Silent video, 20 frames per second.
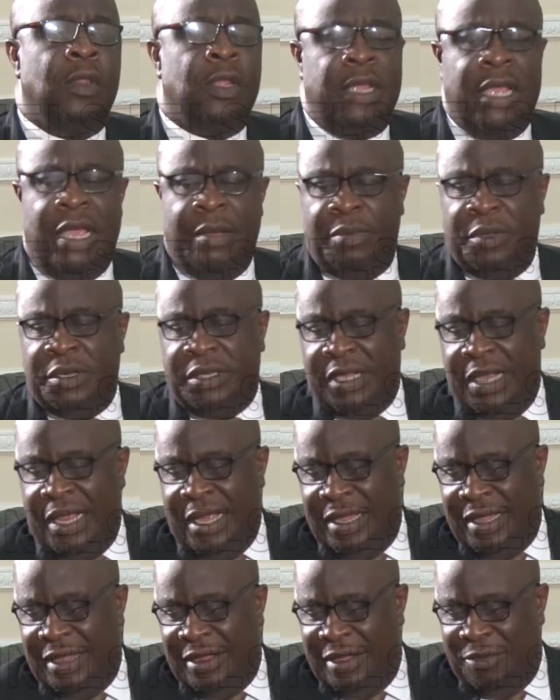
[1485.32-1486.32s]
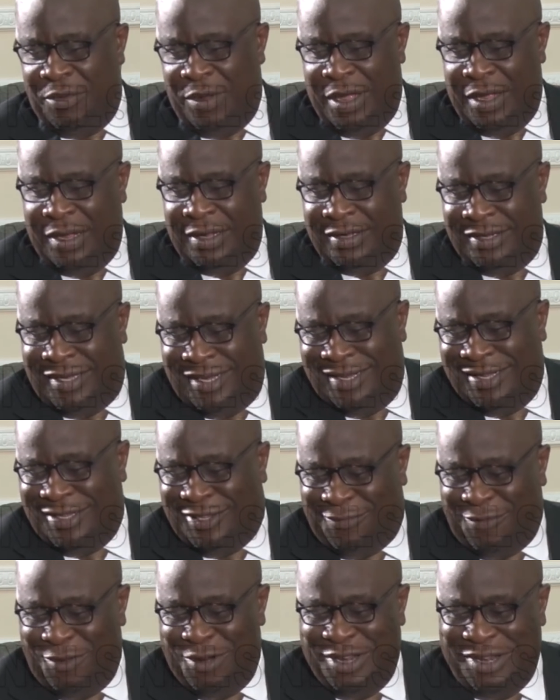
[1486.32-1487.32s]
Yeah, but
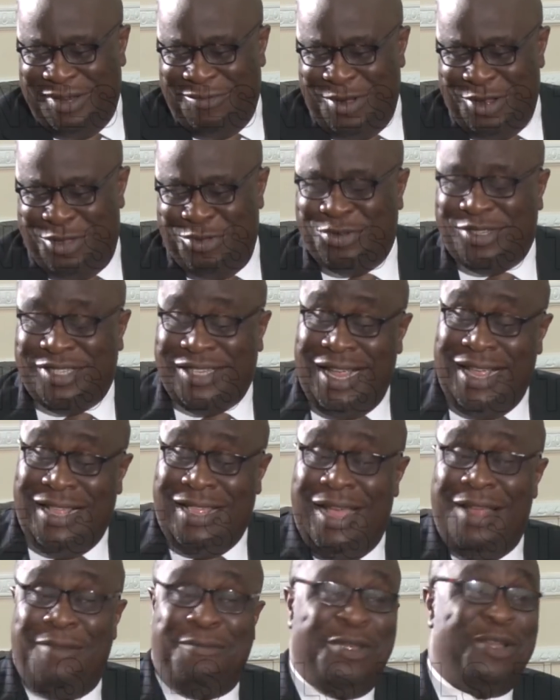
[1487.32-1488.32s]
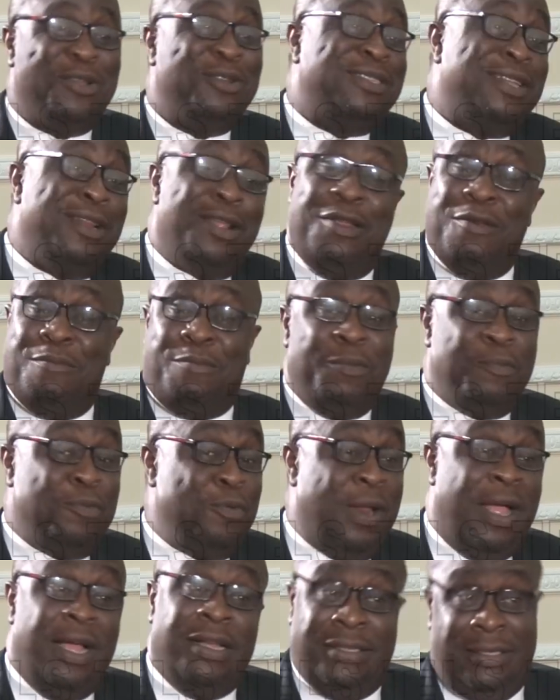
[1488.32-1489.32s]
it's funny when you say that, because a lot of
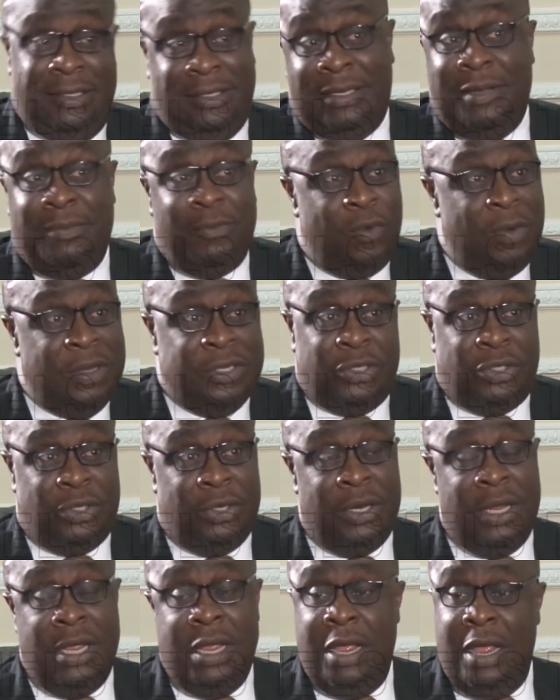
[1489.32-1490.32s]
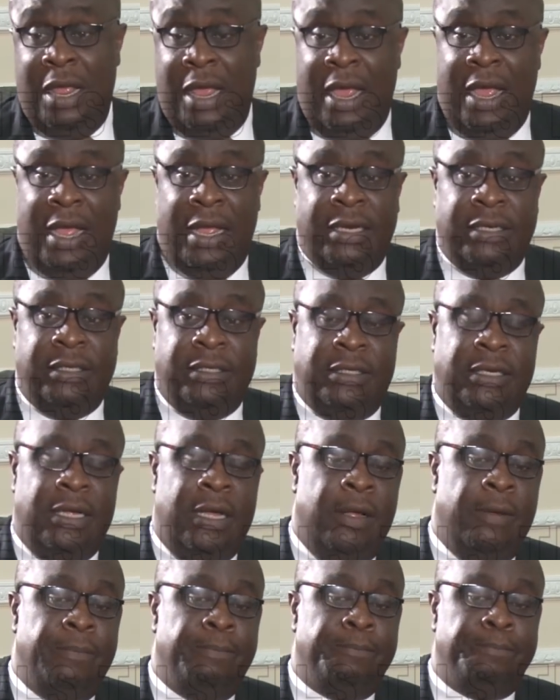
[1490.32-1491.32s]
people ask the same question. And
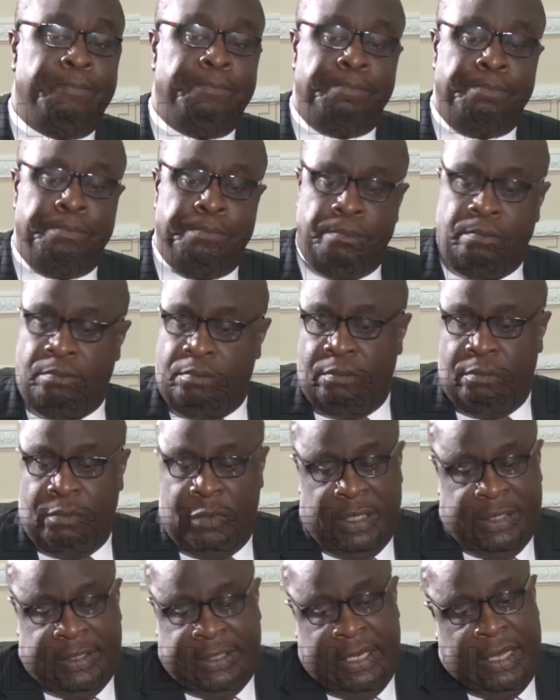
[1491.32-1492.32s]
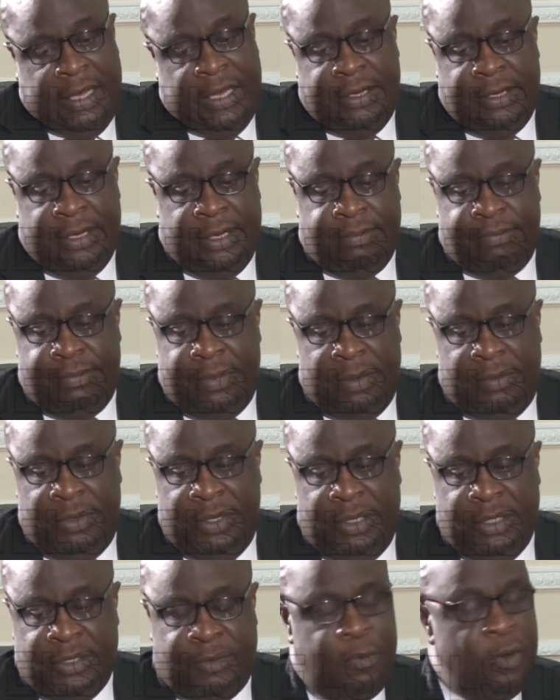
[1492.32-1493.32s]
they say, I
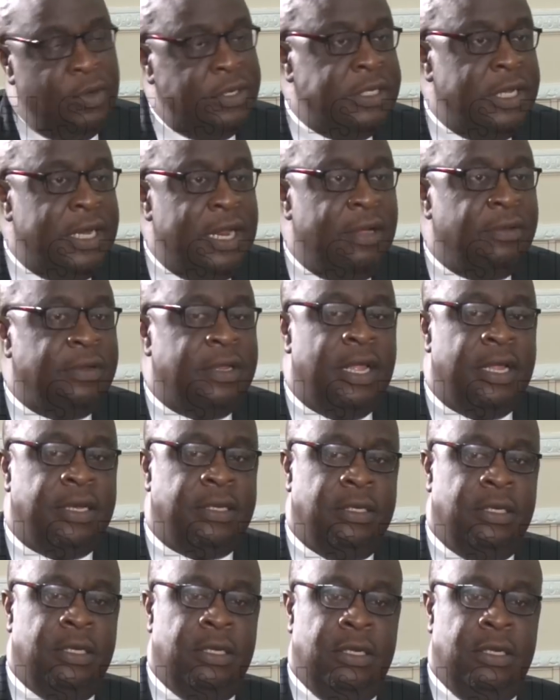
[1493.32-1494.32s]
mean, it's pointed out that